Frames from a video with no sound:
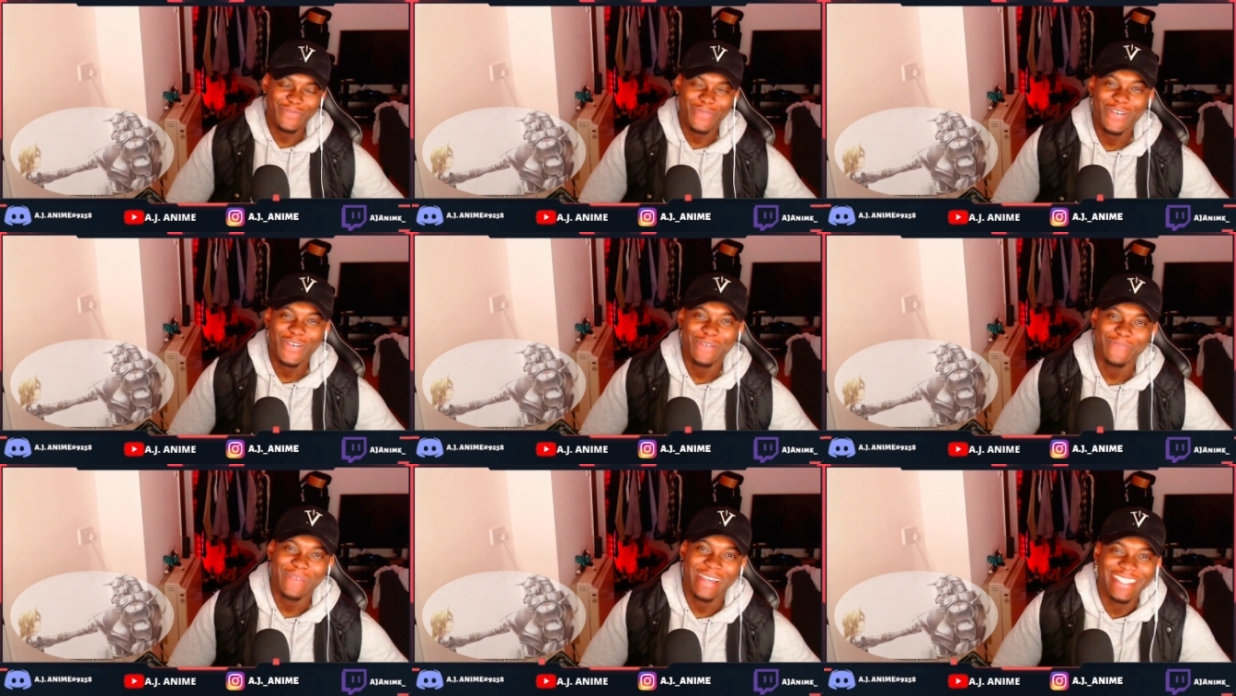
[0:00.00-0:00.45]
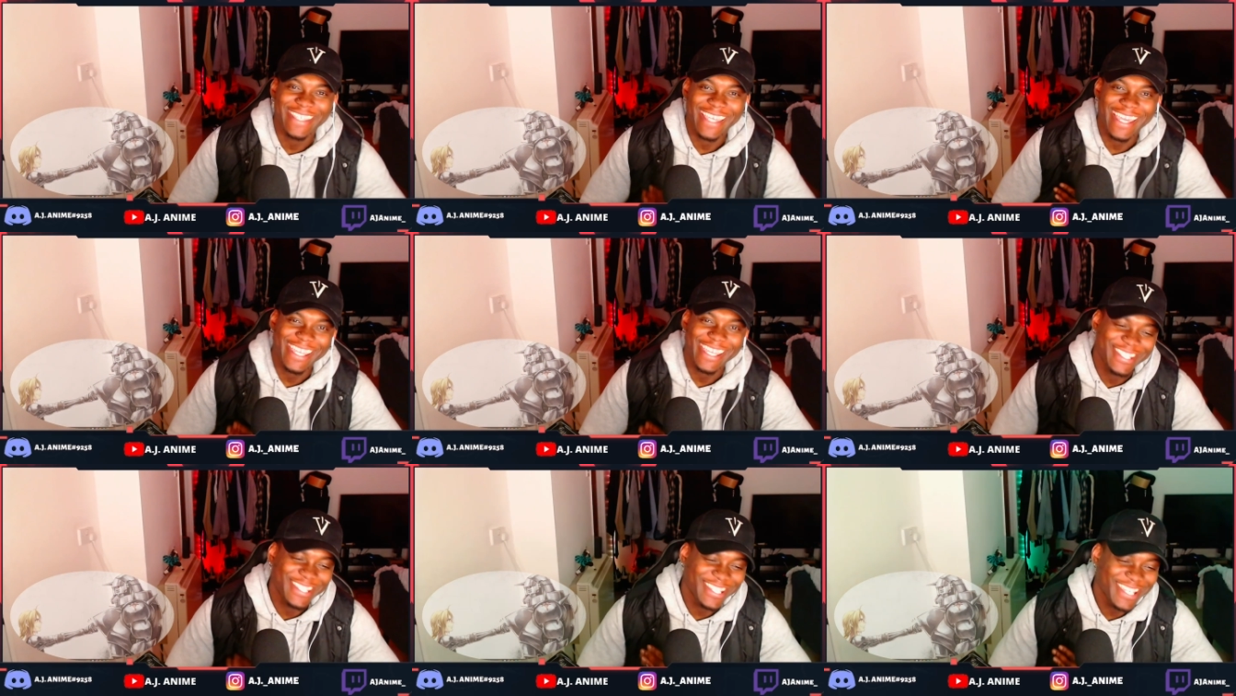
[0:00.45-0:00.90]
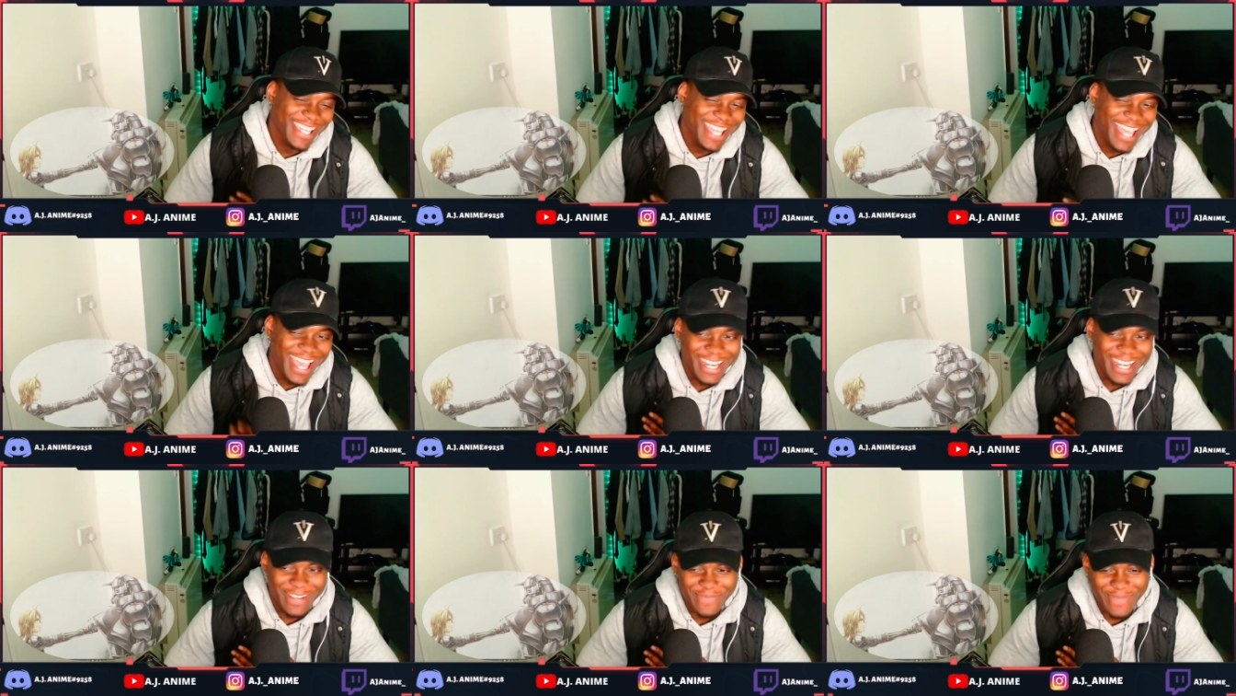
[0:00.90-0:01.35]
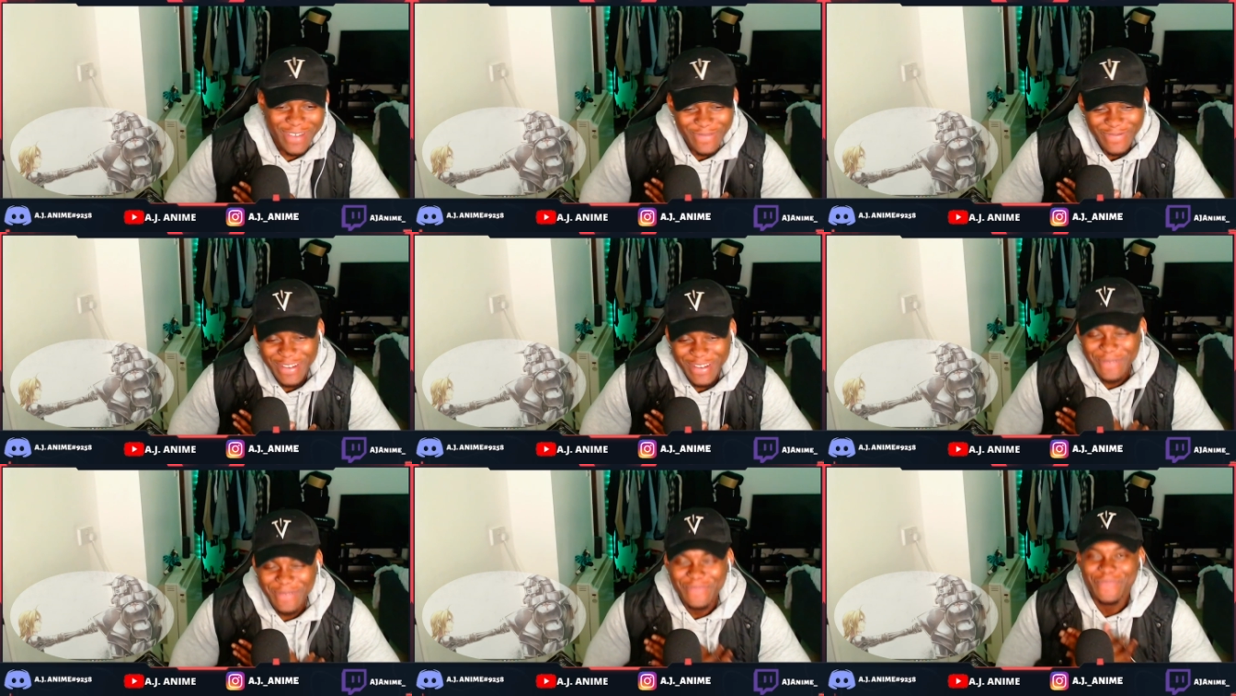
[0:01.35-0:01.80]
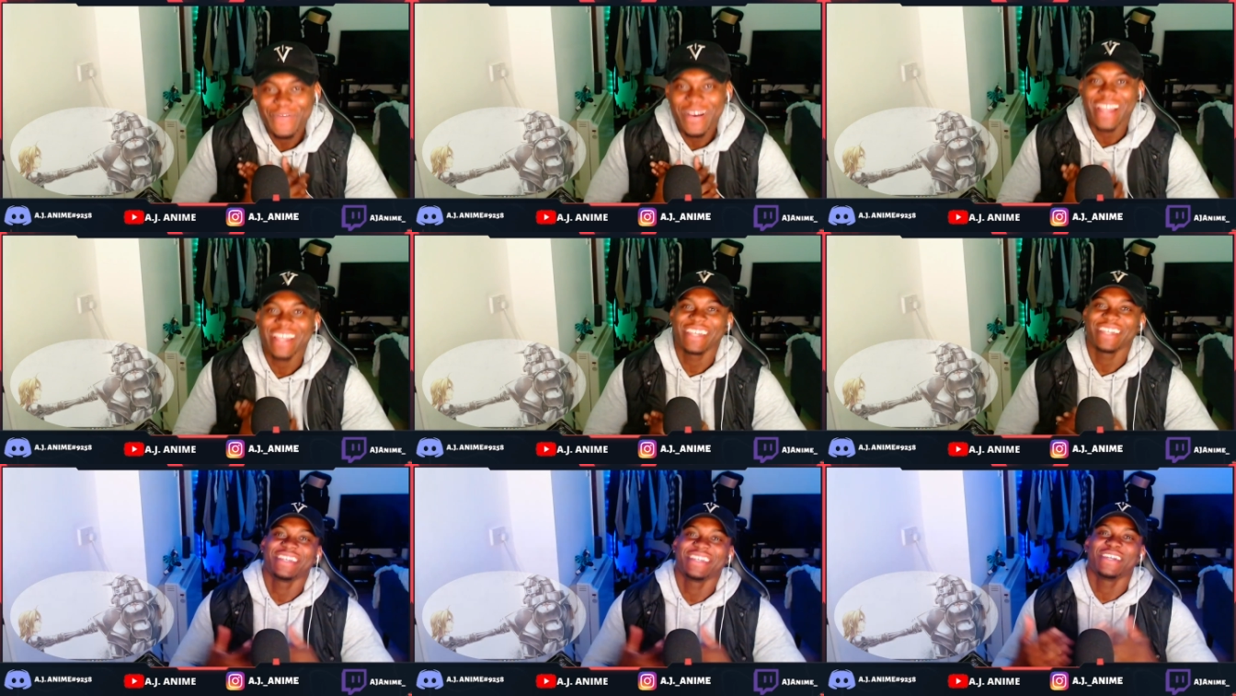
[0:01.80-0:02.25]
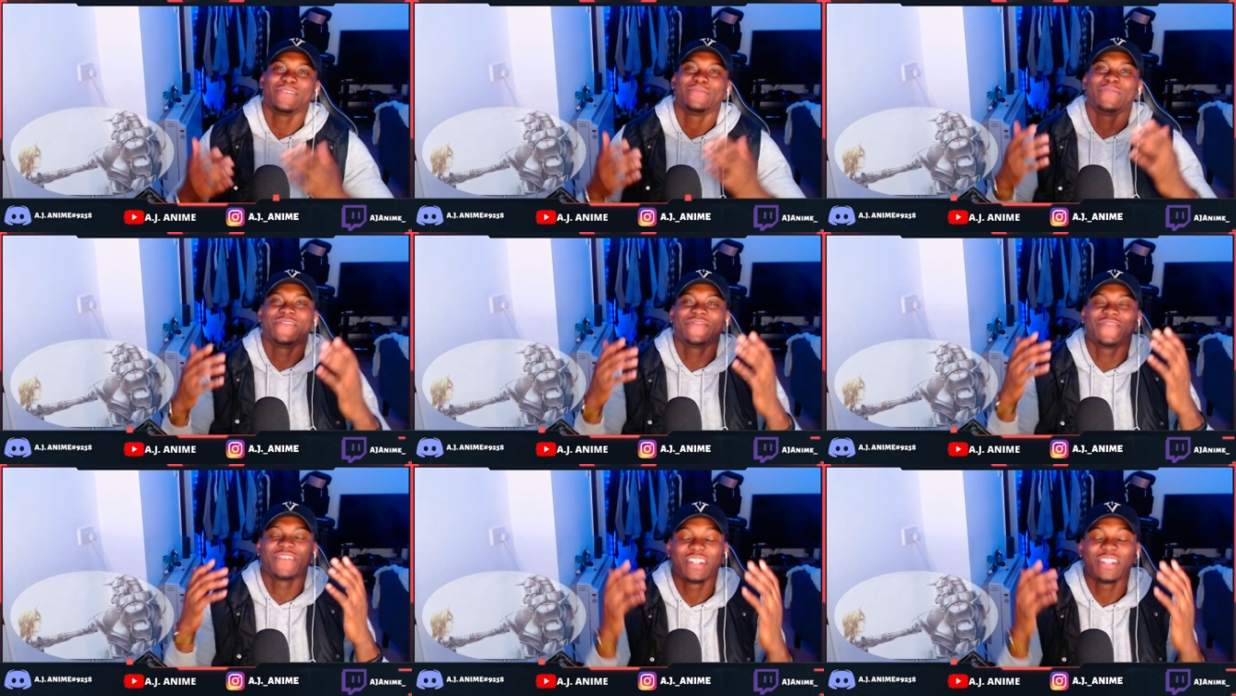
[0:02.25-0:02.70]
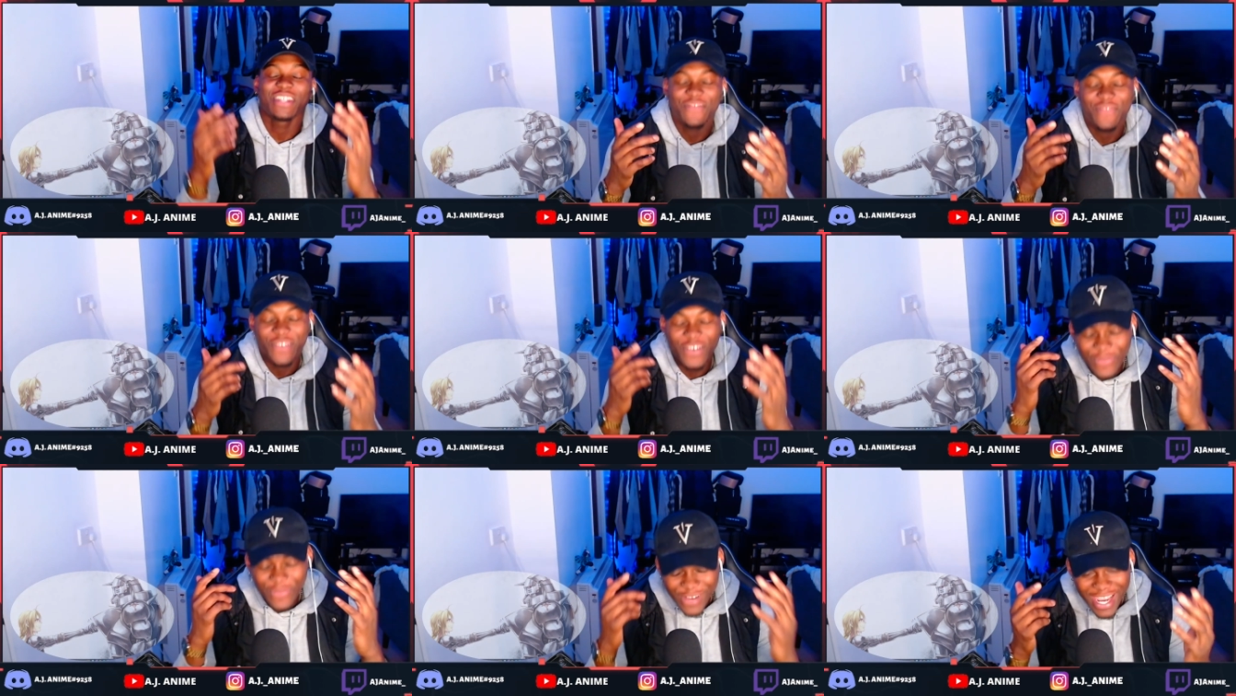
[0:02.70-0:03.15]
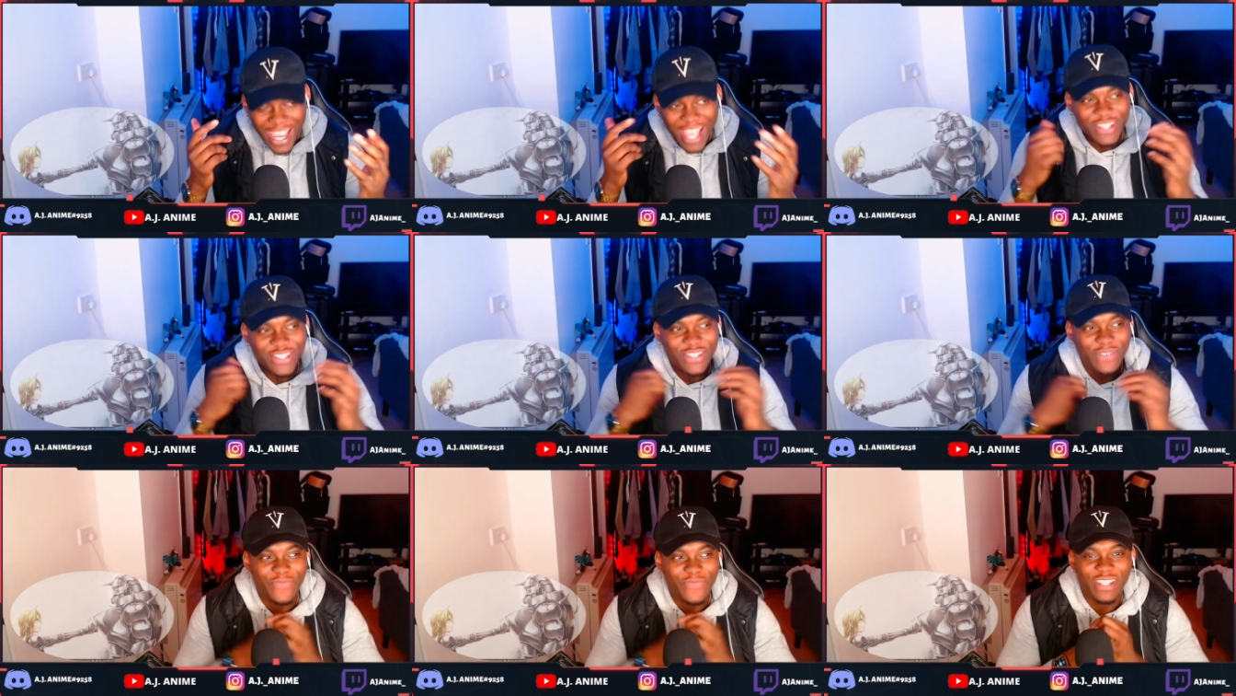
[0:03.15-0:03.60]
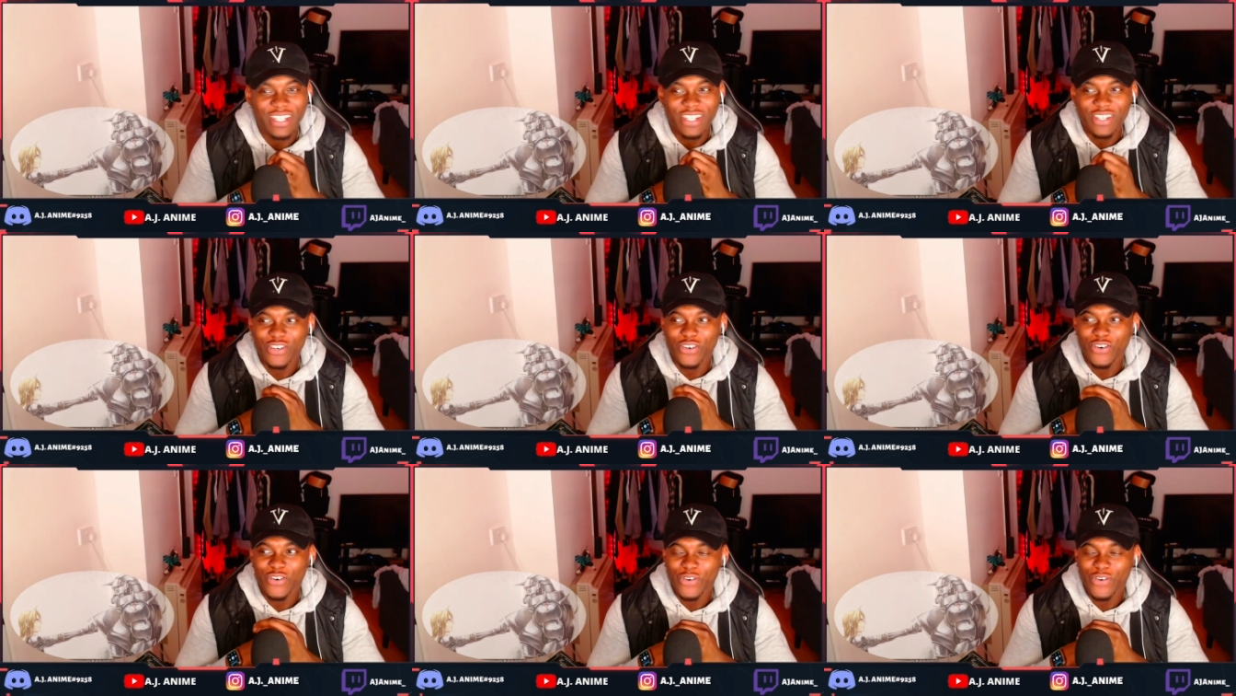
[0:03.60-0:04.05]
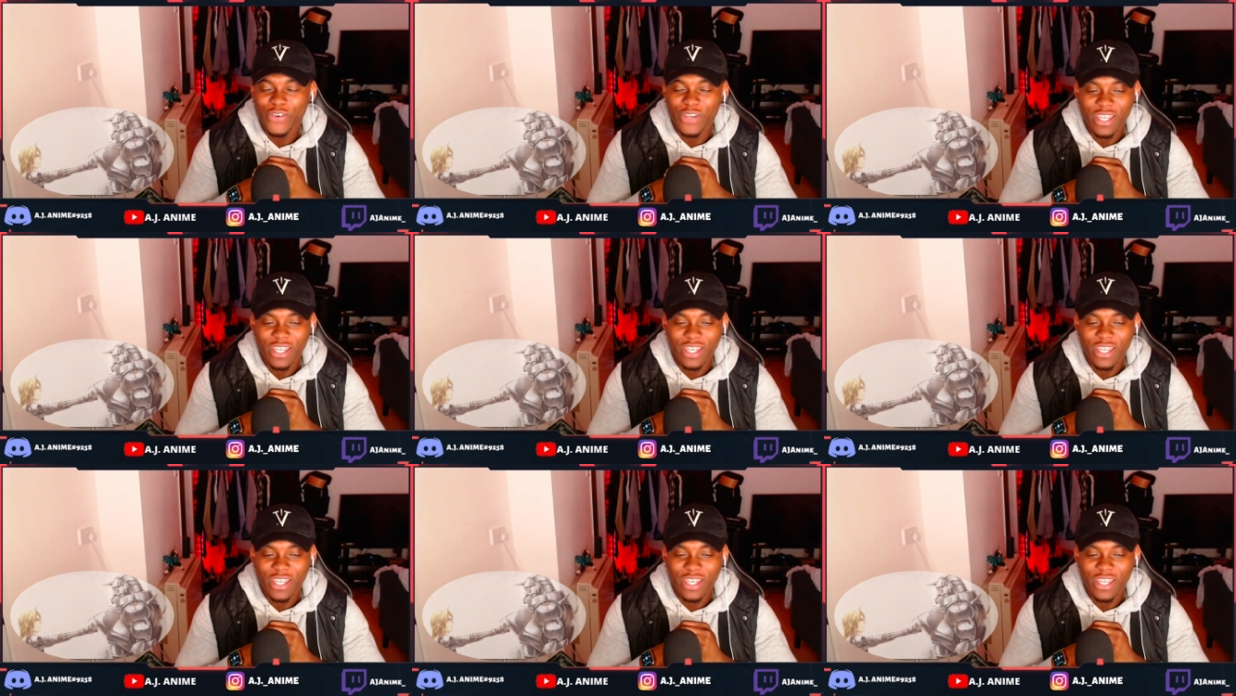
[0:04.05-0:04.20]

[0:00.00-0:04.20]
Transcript: Welcome back to AJ Anime. We are back again with another reaction video.